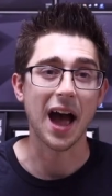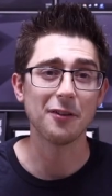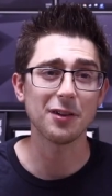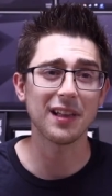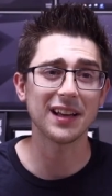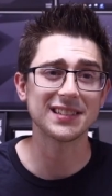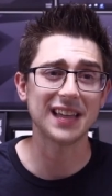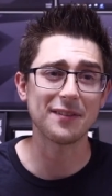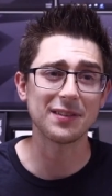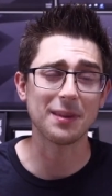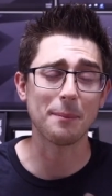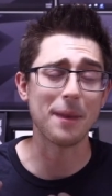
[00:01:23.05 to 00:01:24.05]
I realized
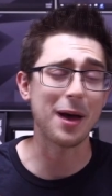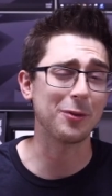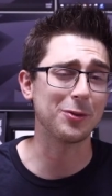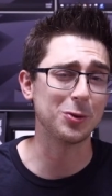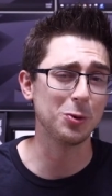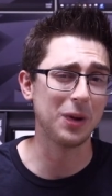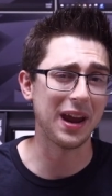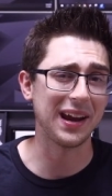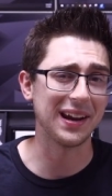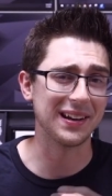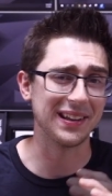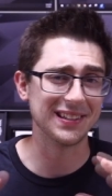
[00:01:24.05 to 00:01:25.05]
having the Mountain Dew
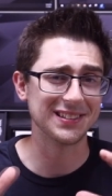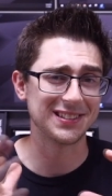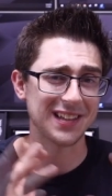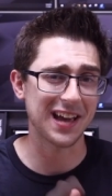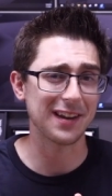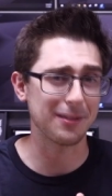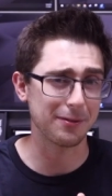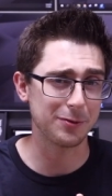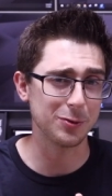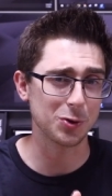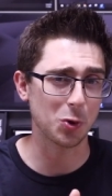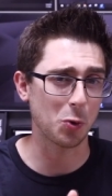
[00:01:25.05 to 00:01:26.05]
can inside of the
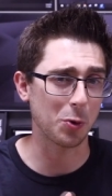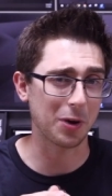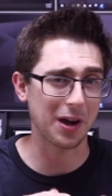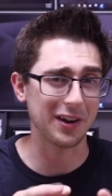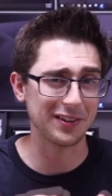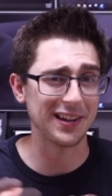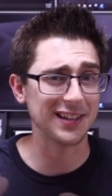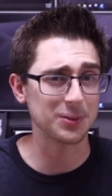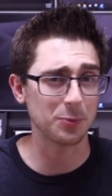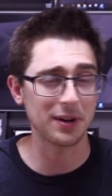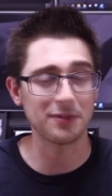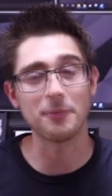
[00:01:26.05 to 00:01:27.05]
Fusion Coil kind of takes
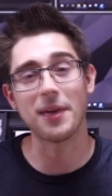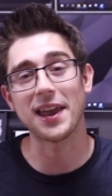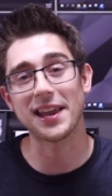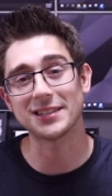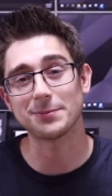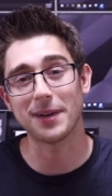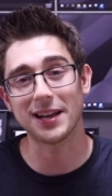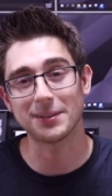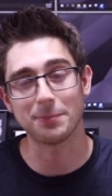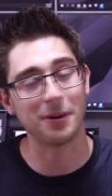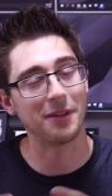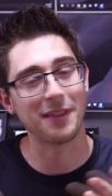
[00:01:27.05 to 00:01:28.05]
away from that
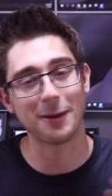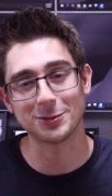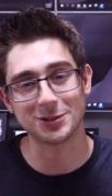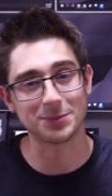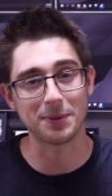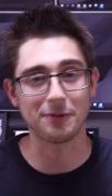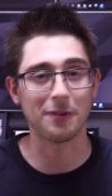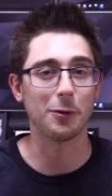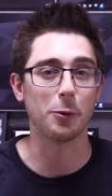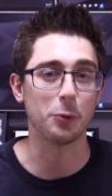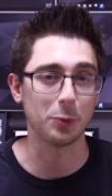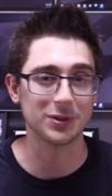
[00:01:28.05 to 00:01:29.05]
aspect, but that was just my fun
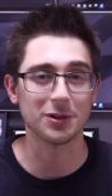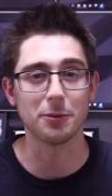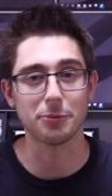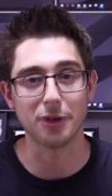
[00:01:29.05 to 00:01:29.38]
little twist on the